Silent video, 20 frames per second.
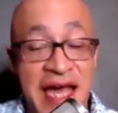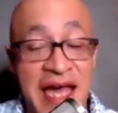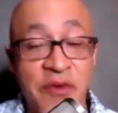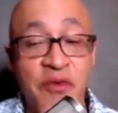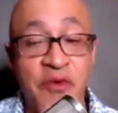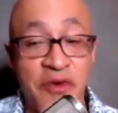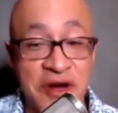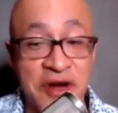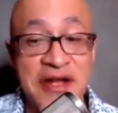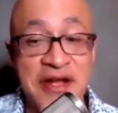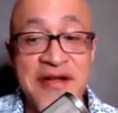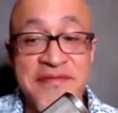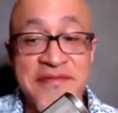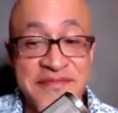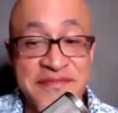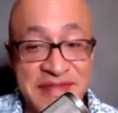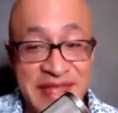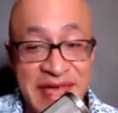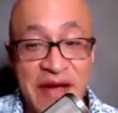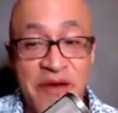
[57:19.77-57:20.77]
work
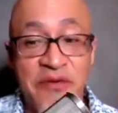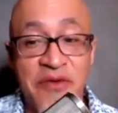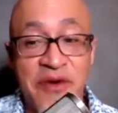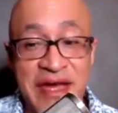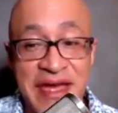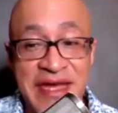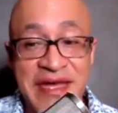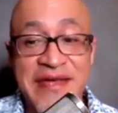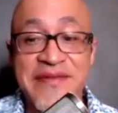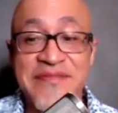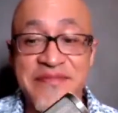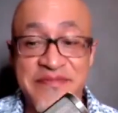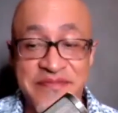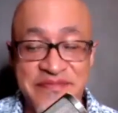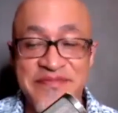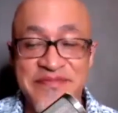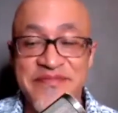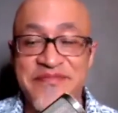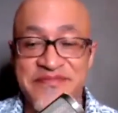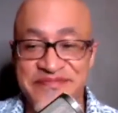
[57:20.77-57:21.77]
that way.
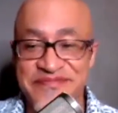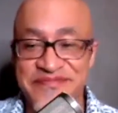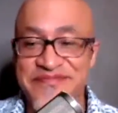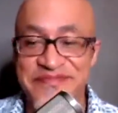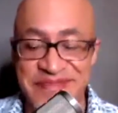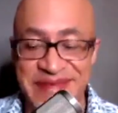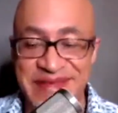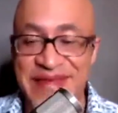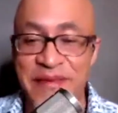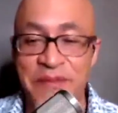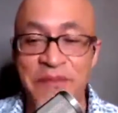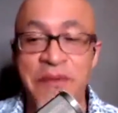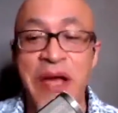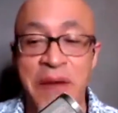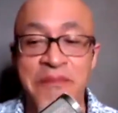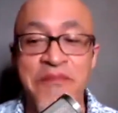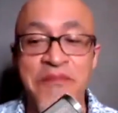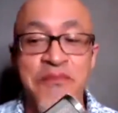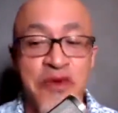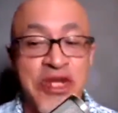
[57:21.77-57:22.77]

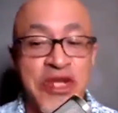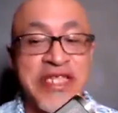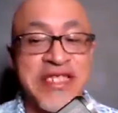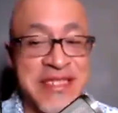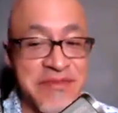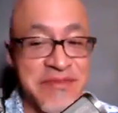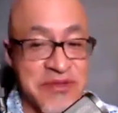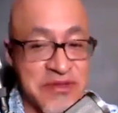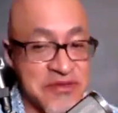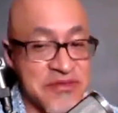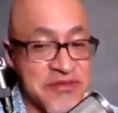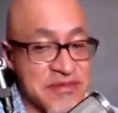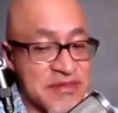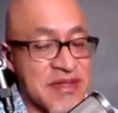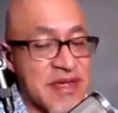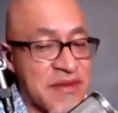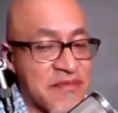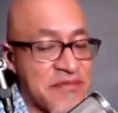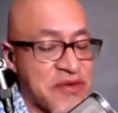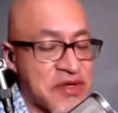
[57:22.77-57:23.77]
I'm pretty similar
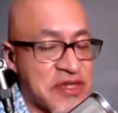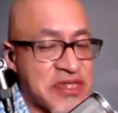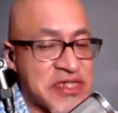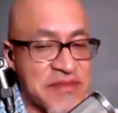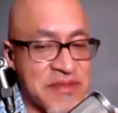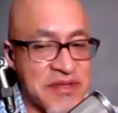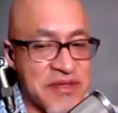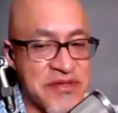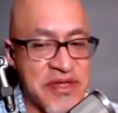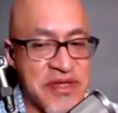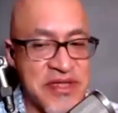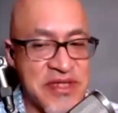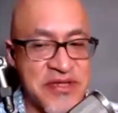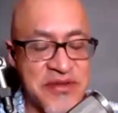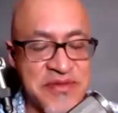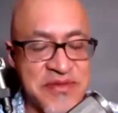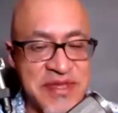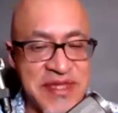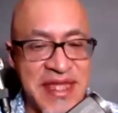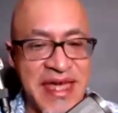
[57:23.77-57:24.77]
in
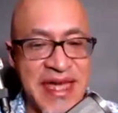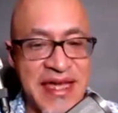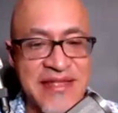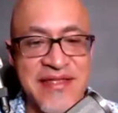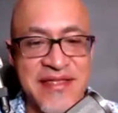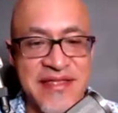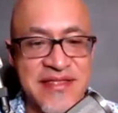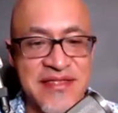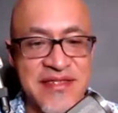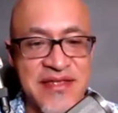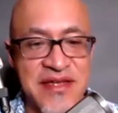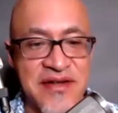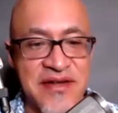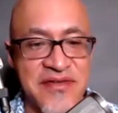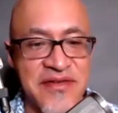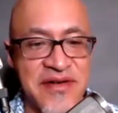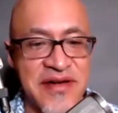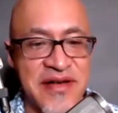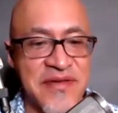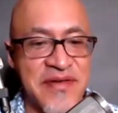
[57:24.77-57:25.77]
terms of that.
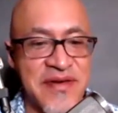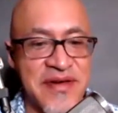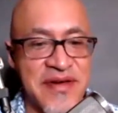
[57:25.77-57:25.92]
So,